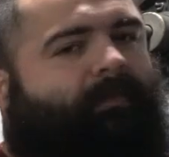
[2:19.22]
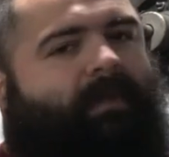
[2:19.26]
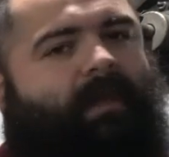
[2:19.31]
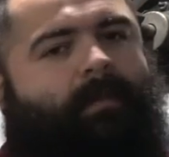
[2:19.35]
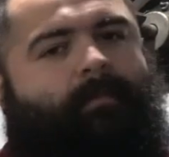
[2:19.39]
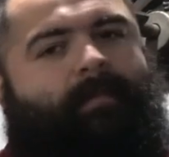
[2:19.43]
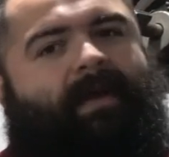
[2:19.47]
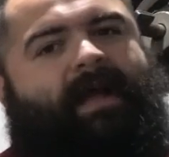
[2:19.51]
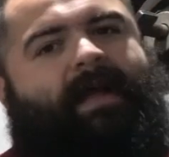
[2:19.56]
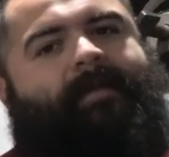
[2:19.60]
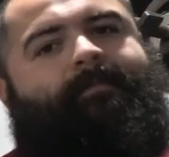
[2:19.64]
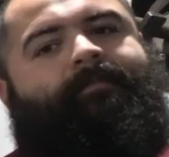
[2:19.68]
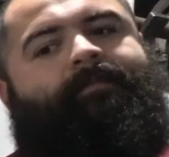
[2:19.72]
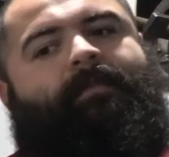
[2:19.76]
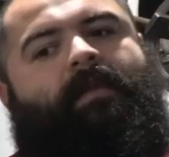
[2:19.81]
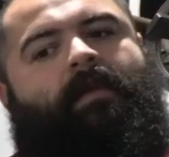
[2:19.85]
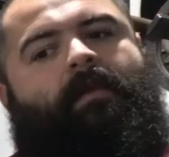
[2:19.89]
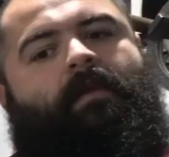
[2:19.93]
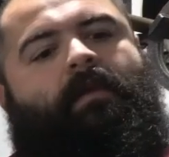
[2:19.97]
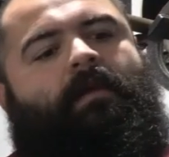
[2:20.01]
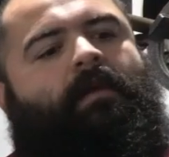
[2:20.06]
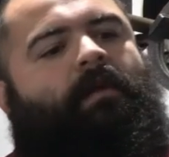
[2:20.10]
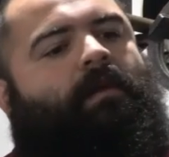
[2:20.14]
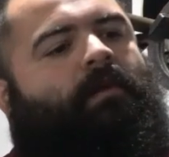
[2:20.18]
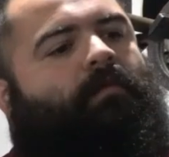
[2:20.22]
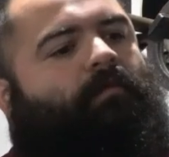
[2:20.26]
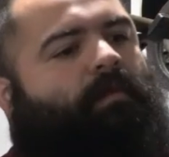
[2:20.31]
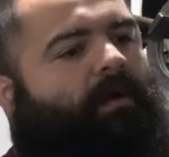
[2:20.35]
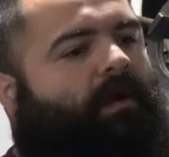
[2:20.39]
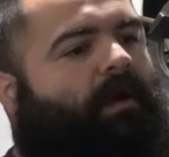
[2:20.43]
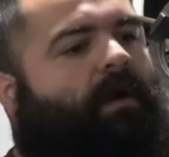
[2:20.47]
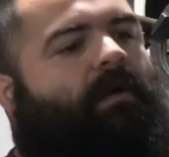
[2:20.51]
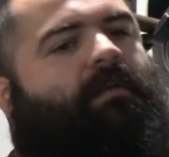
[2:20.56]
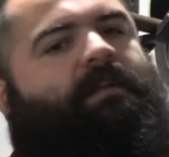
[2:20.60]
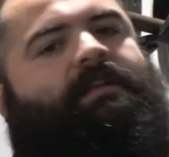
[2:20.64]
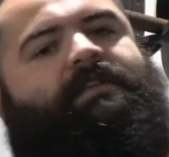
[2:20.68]
But
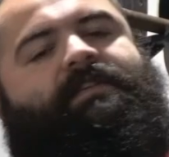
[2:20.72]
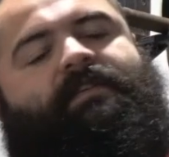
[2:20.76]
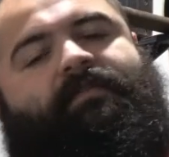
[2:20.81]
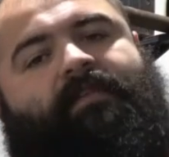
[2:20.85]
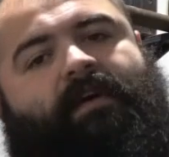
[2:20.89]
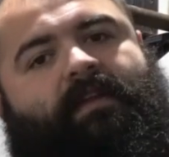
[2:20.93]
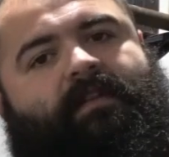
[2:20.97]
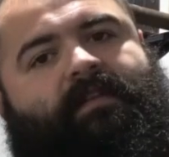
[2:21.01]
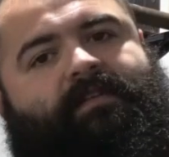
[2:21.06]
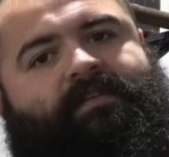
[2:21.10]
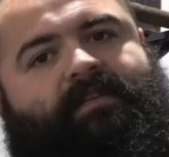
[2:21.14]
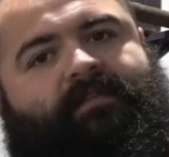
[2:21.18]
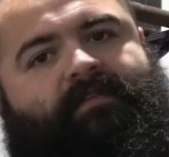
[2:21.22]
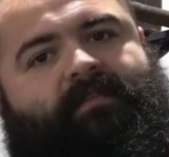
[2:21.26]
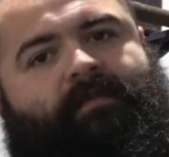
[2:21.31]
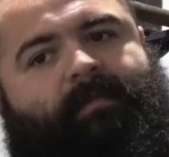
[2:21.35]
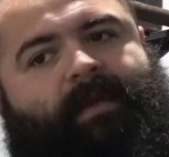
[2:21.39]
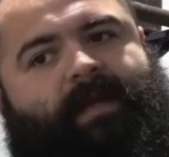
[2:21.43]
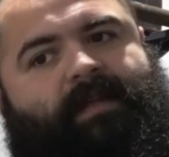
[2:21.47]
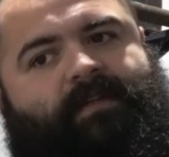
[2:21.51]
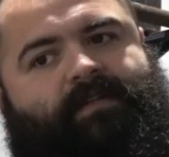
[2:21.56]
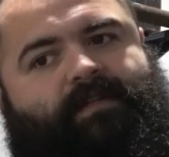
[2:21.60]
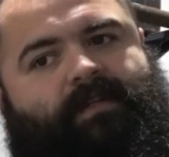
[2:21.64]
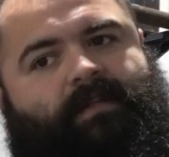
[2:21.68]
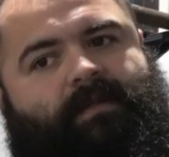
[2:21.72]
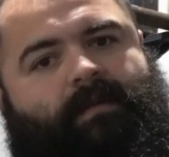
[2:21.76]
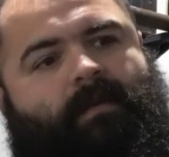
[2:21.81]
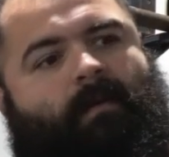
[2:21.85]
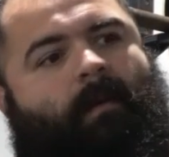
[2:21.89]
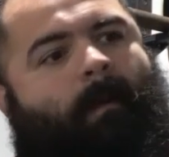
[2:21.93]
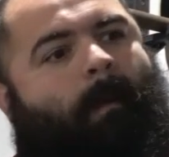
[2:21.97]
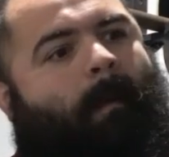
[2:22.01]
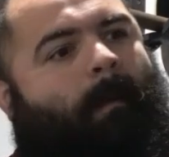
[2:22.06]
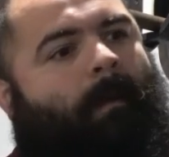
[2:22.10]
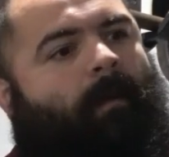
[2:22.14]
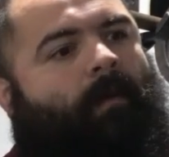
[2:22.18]
regardless of all this information,
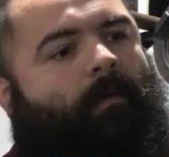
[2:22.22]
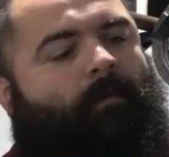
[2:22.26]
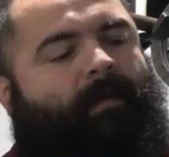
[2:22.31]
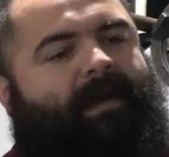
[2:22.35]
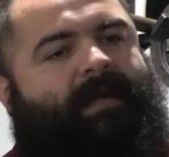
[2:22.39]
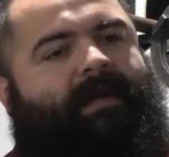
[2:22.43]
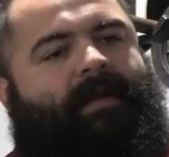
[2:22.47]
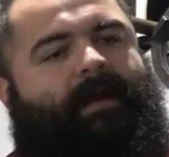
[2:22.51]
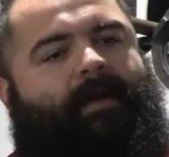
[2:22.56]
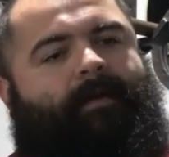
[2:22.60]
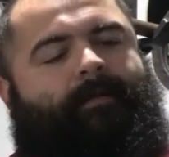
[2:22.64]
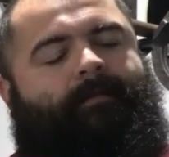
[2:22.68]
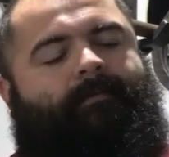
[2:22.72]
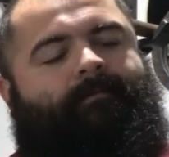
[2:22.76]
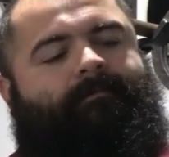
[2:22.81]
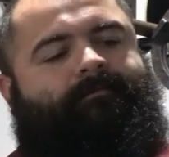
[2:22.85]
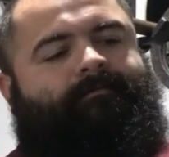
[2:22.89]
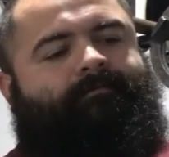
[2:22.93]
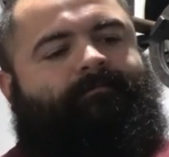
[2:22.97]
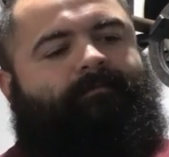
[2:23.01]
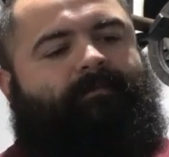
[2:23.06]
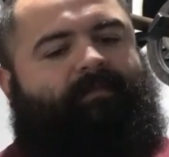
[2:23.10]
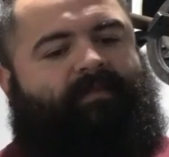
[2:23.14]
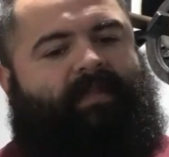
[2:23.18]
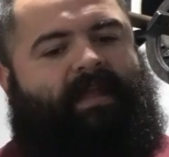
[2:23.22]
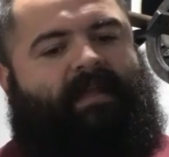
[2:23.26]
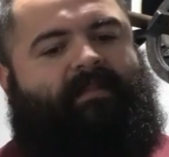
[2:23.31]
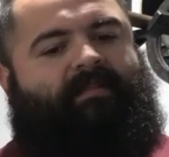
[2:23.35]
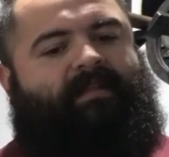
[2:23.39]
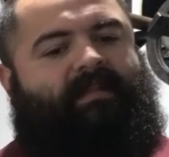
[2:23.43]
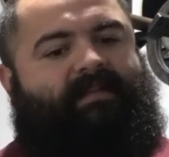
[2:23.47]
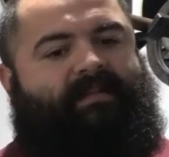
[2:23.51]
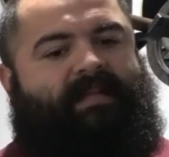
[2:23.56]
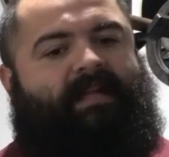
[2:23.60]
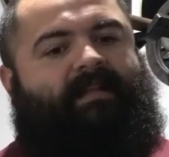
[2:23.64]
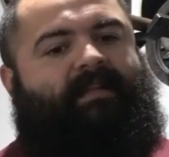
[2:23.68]
we know that
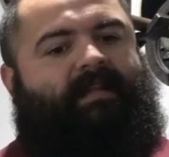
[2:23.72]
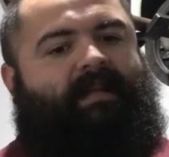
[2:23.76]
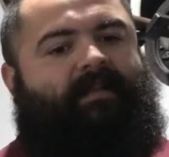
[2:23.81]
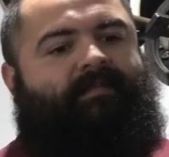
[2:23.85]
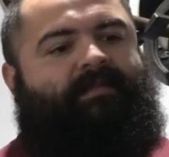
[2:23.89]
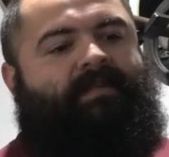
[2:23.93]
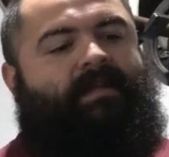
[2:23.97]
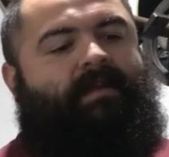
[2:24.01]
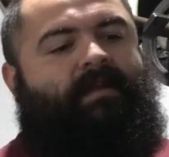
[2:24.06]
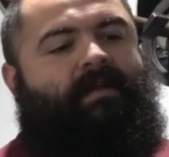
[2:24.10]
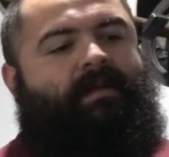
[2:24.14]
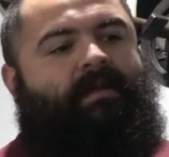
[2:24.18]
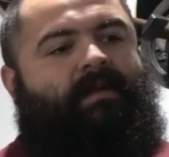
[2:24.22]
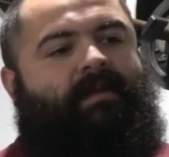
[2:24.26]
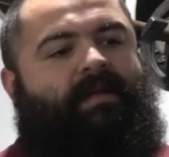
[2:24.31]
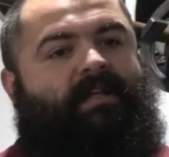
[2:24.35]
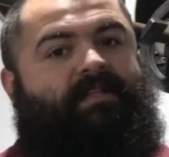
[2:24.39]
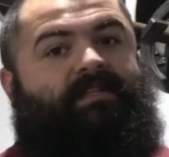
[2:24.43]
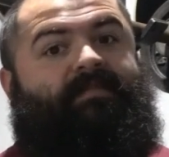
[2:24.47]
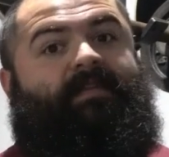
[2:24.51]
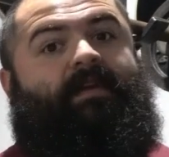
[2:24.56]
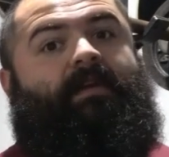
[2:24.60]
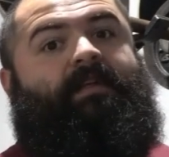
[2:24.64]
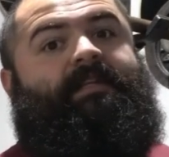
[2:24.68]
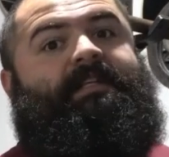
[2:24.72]
the deadlift is a very